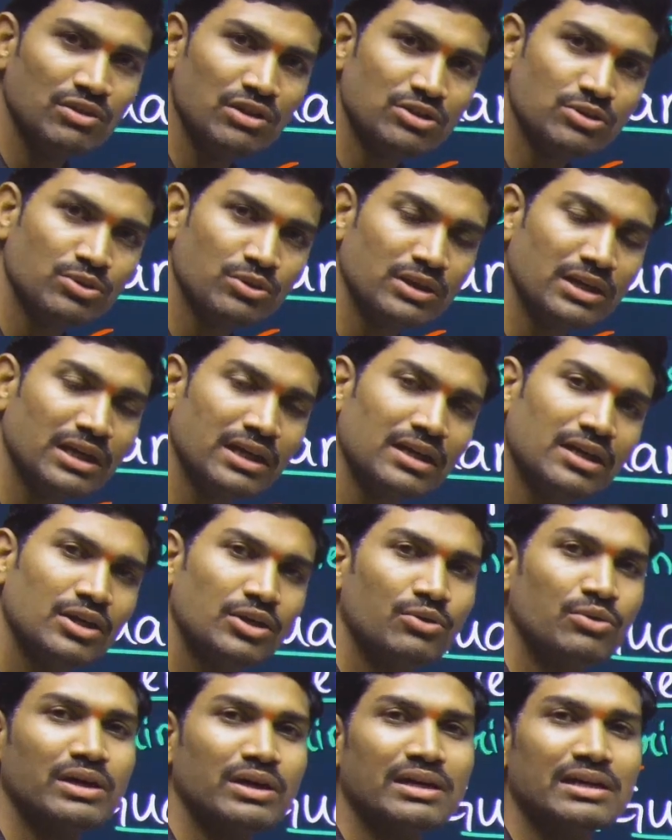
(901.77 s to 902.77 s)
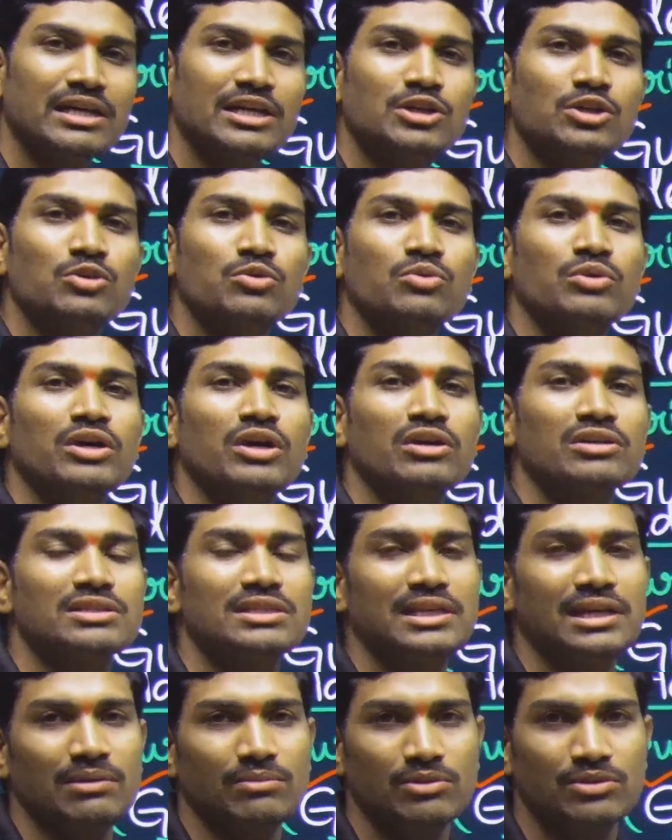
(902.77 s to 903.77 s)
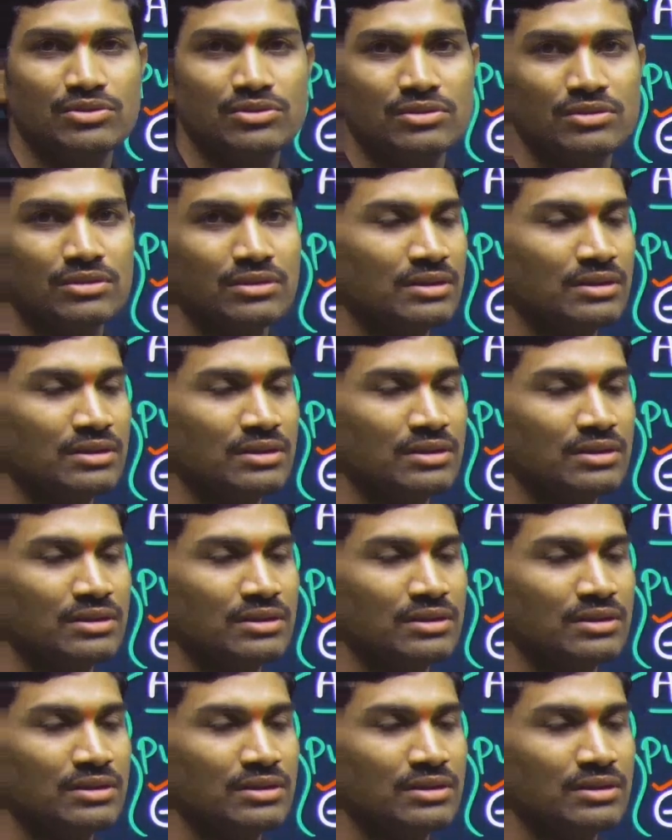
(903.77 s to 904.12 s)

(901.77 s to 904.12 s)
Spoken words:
sugar, you can write 2-deoxyribose.